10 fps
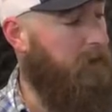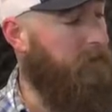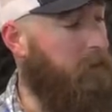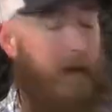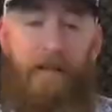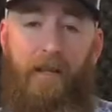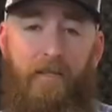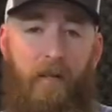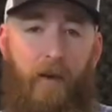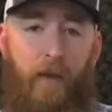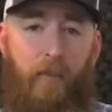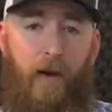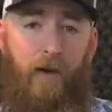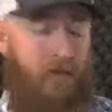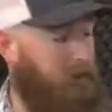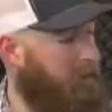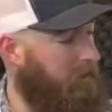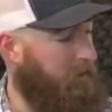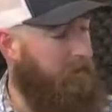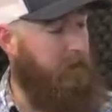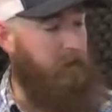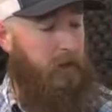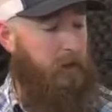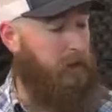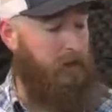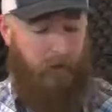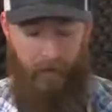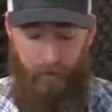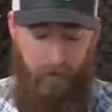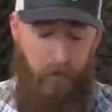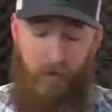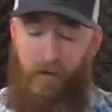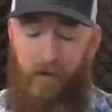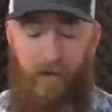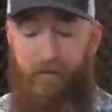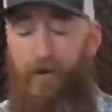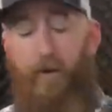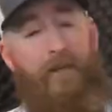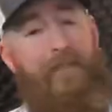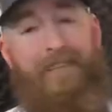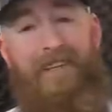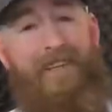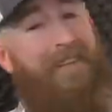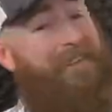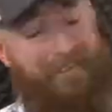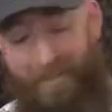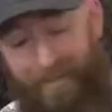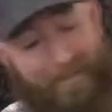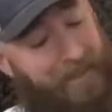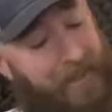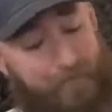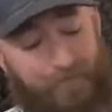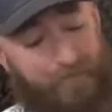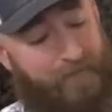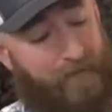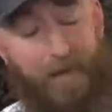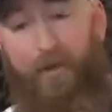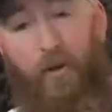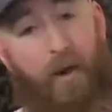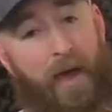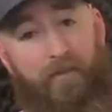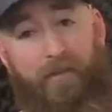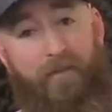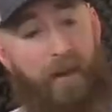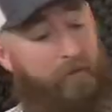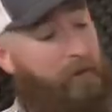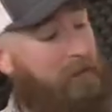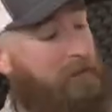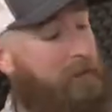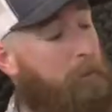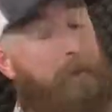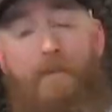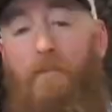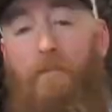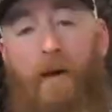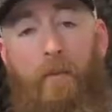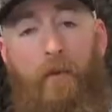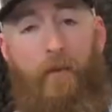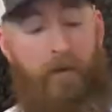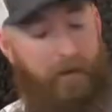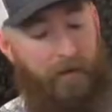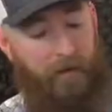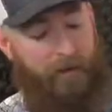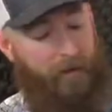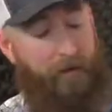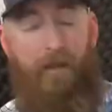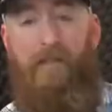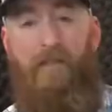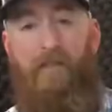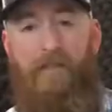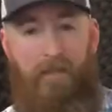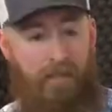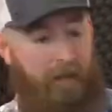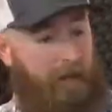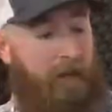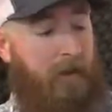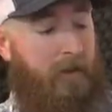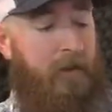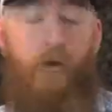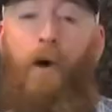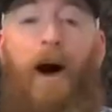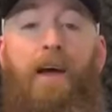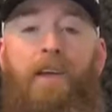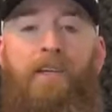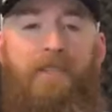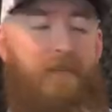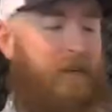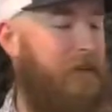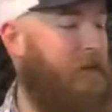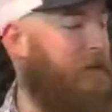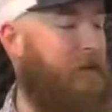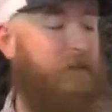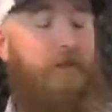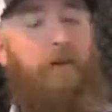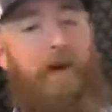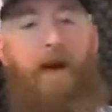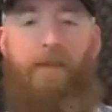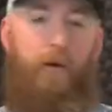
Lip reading: that's my collection of backpacks, the external, internal, and the frameless. Like I say, I don't have a favorite. It just depends on my mood. Even though this is the new hotness, there's no doubt